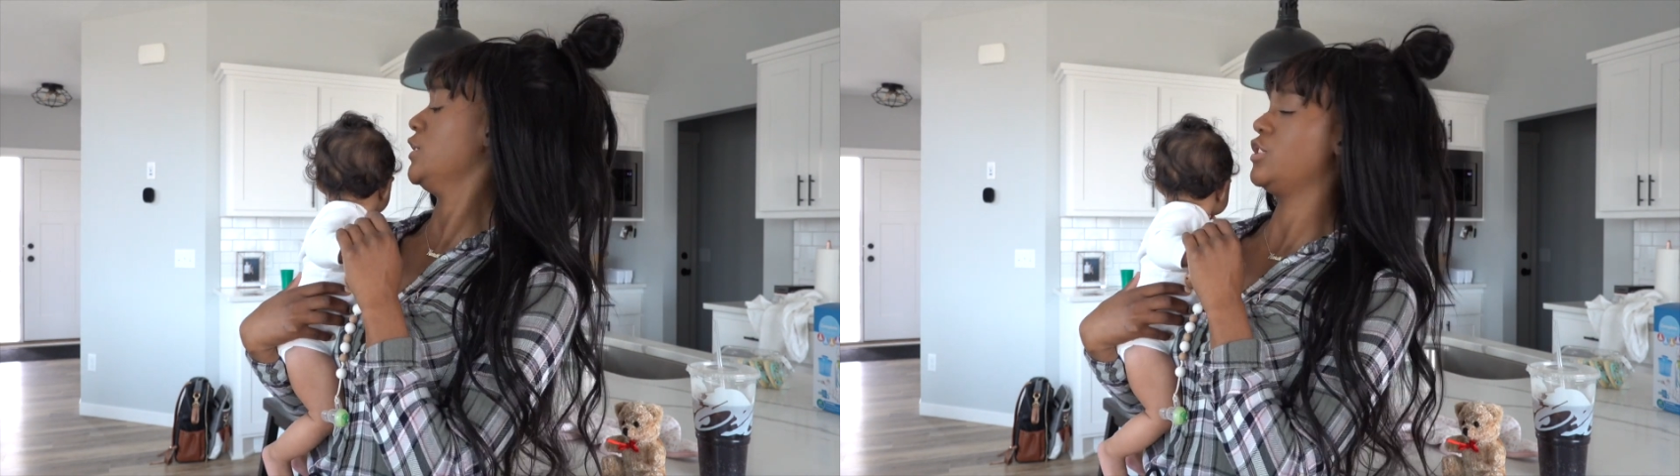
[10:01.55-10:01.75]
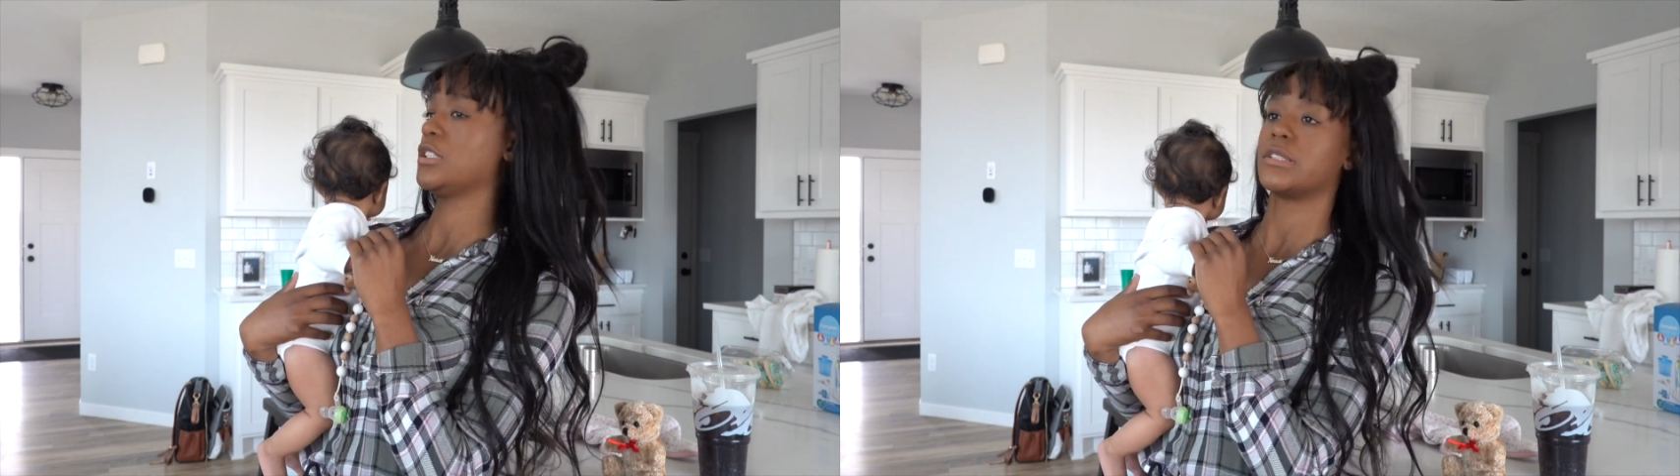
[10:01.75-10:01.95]

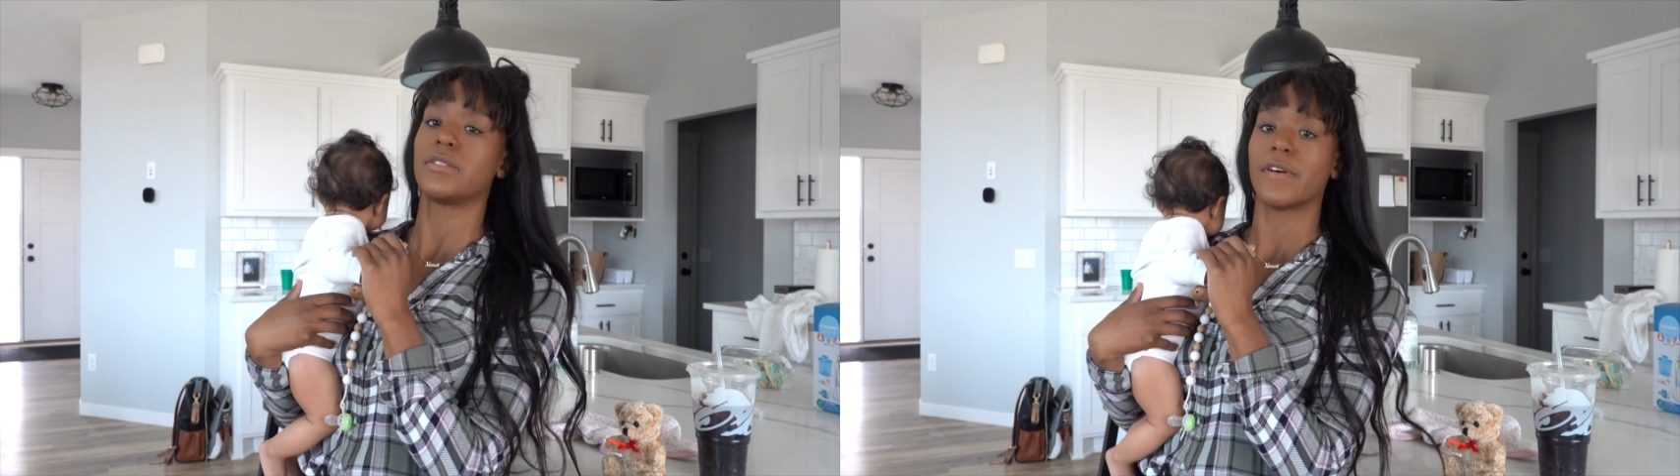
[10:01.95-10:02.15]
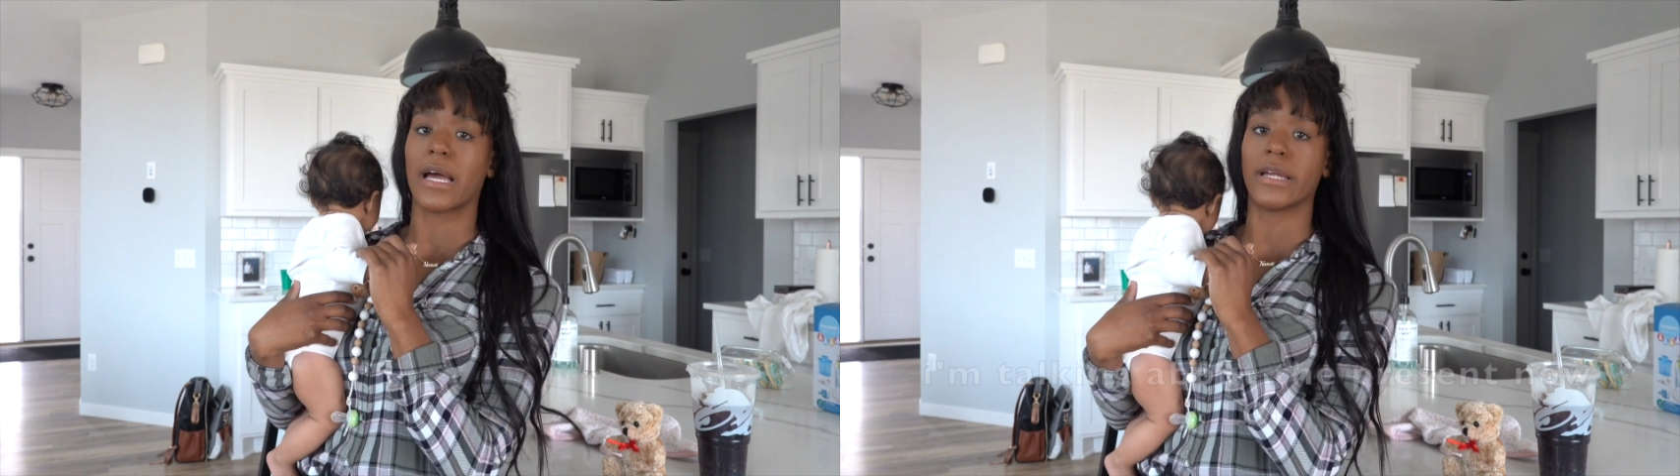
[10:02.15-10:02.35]

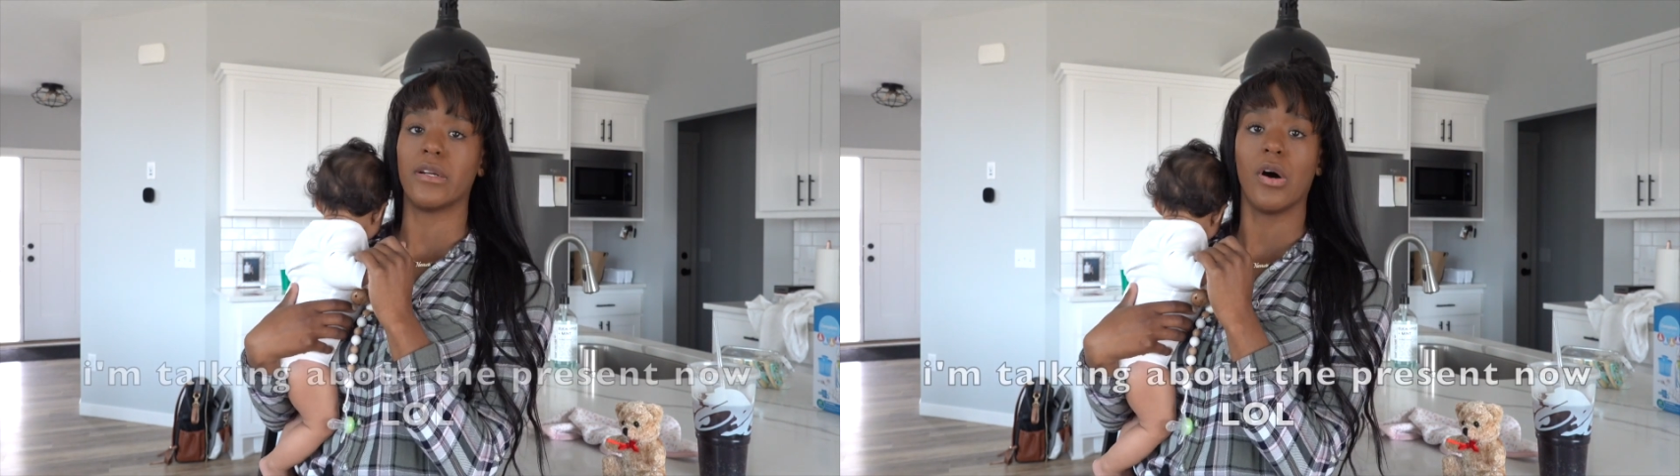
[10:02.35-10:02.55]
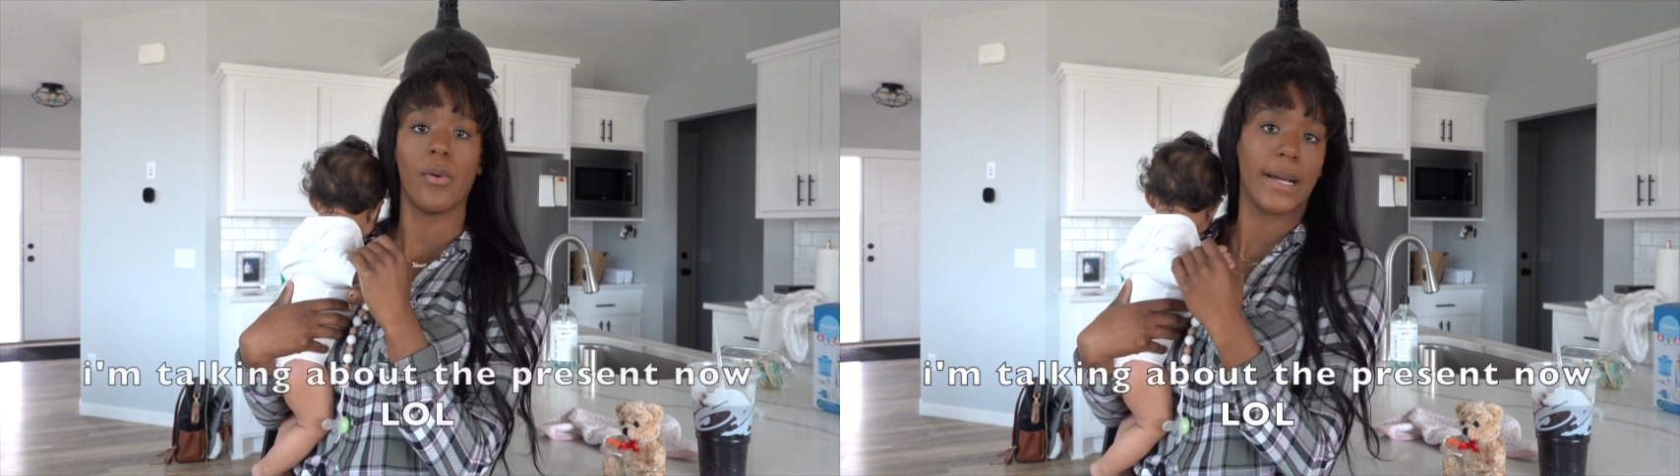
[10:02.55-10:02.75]
just fine.
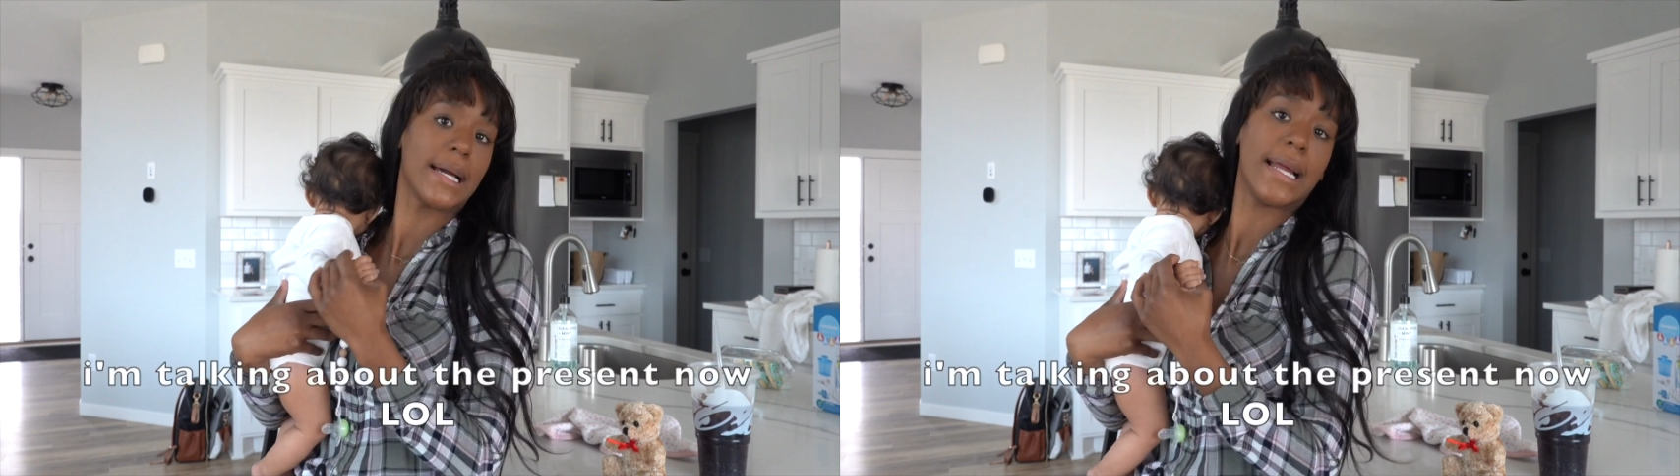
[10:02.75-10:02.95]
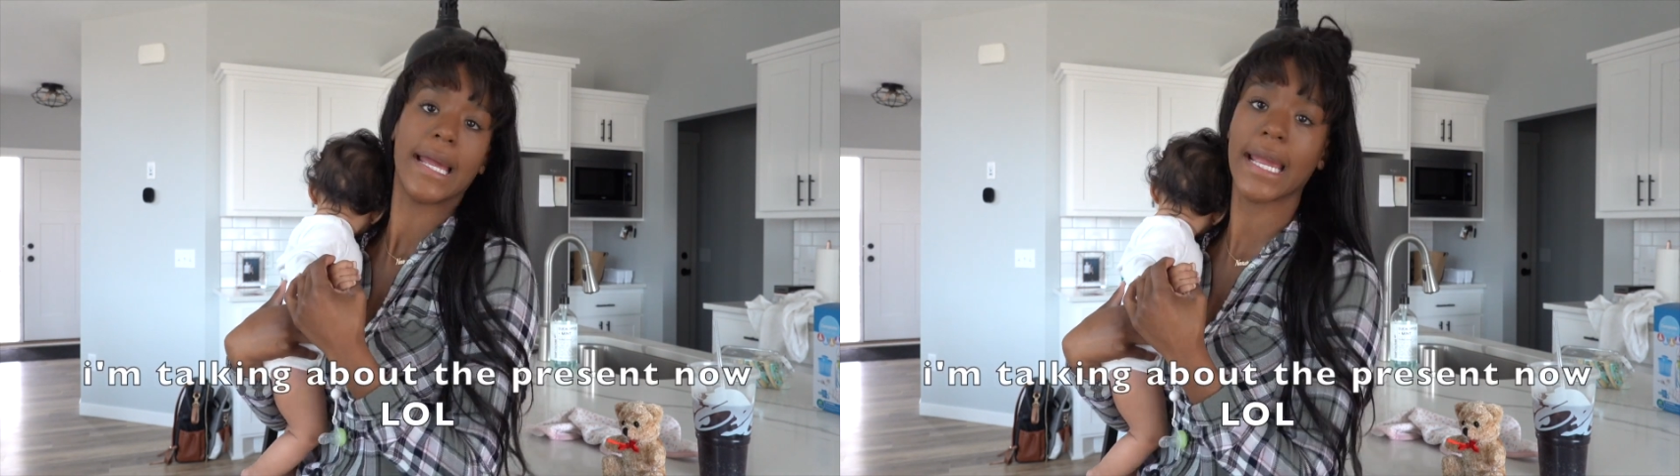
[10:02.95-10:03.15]
Oh, I got